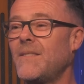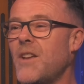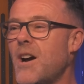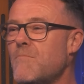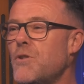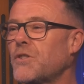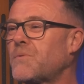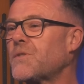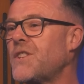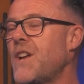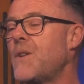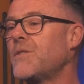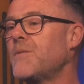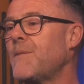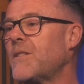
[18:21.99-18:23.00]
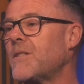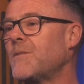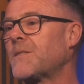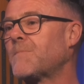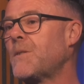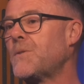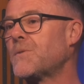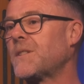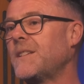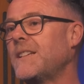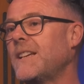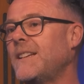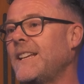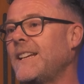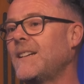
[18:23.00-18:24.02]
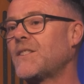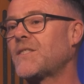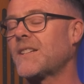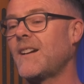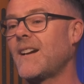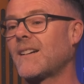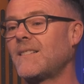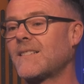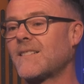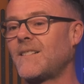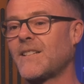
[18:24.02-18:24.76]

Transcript: Not much was known about him, I suppose, in, in English circles.